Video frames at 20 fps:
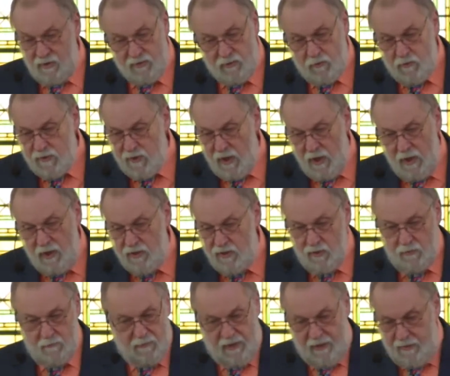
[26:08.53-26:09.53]
was
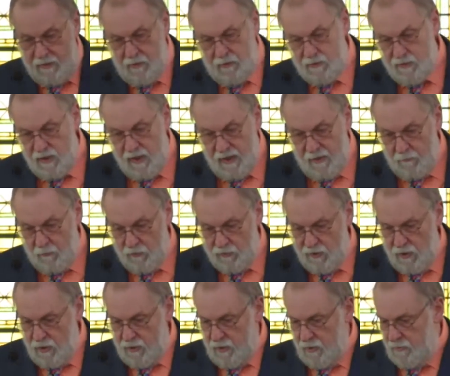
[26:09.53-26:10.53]
ancient by their time. We're
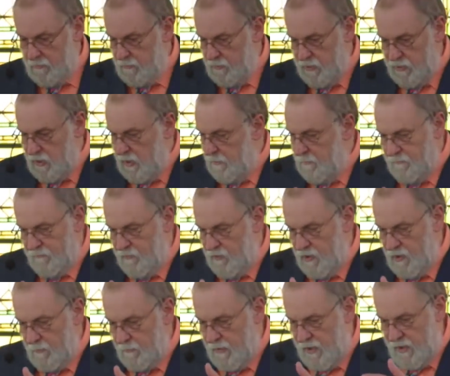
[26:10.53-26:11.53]
talking the time of
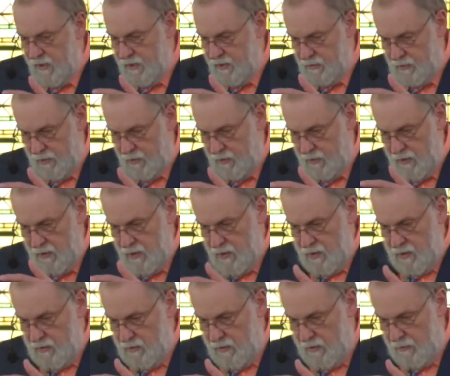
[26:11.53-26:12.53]
Nehemiah, like
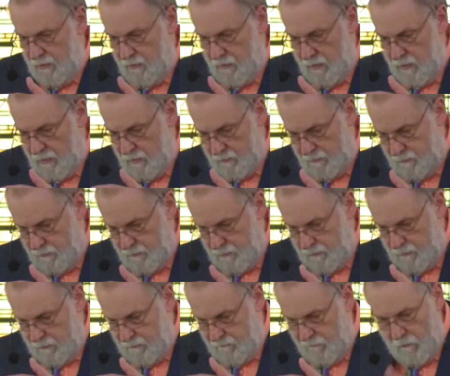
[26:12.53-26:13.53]

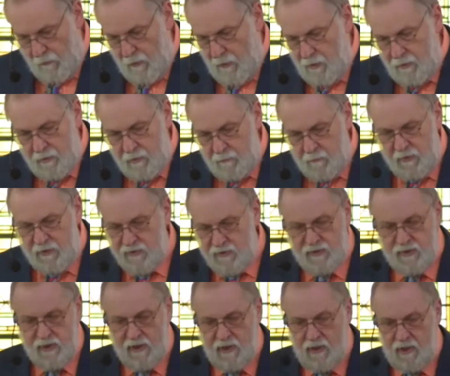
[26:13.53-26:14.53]
400
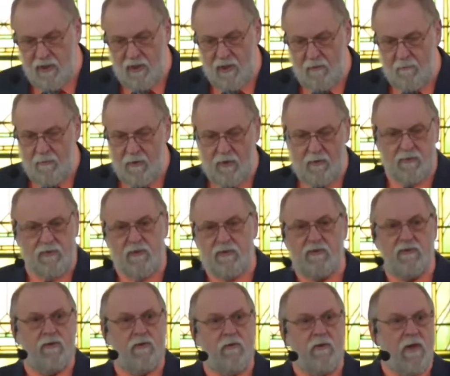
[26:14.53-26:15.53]
BC and Moses
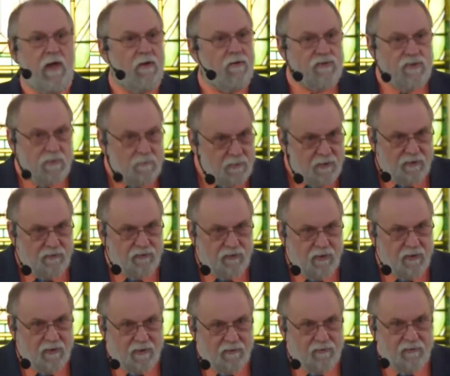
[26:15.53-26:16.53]
2000
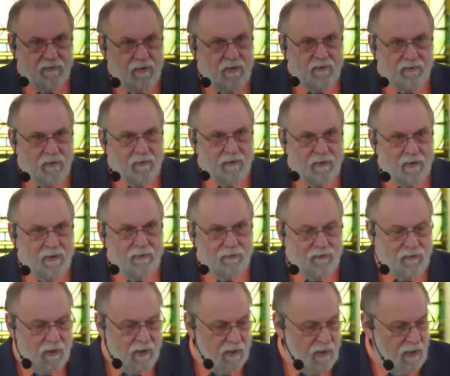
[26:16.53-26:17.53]
BC. These are things
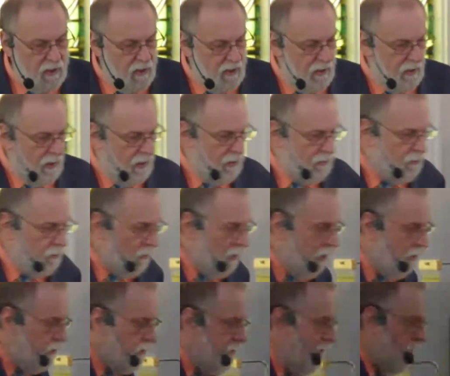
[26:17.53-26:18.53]
that
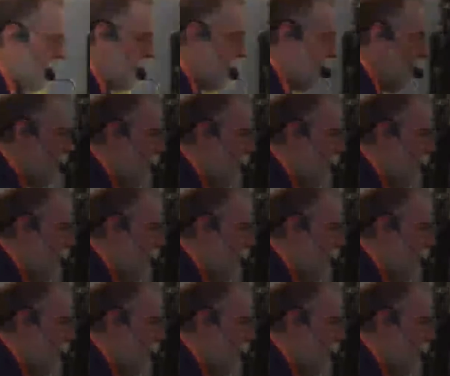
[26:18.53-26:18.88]
throughout their